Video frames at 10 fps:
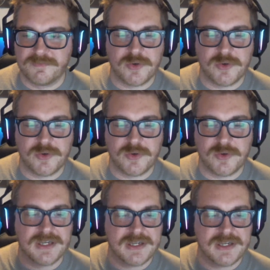full
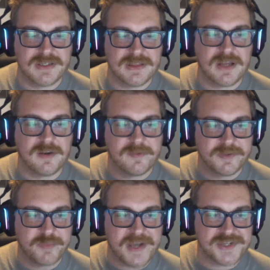
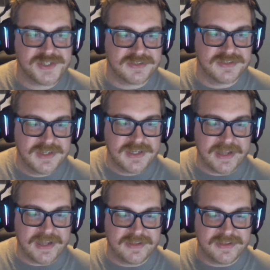love and passion,
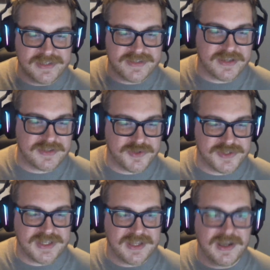and these other
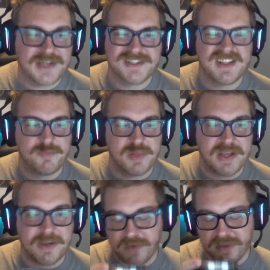toys I just love
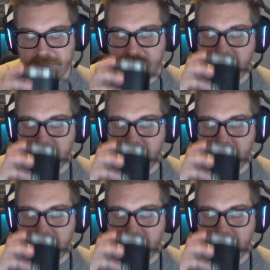playing with.